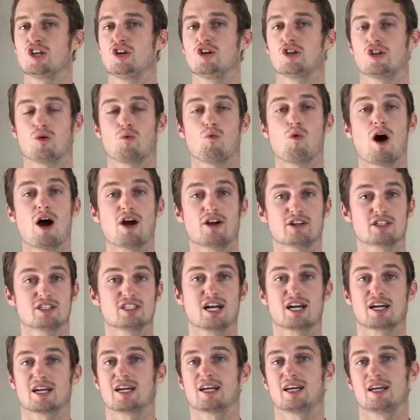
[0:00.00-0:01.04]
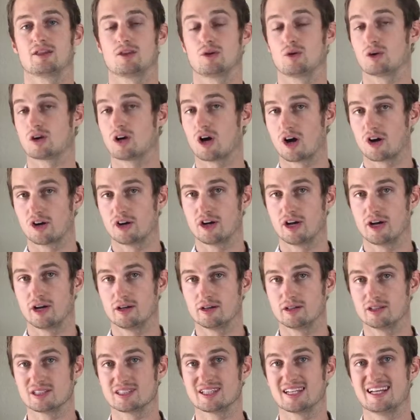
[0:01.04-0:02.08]
The water's not going to get through a garden
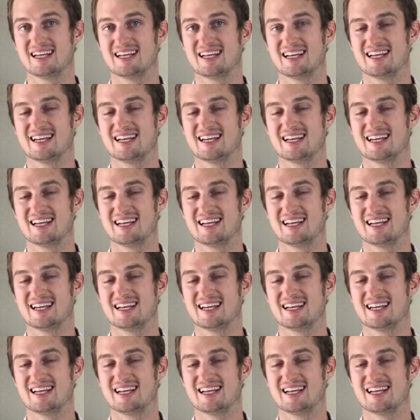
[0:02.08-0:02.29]
hose.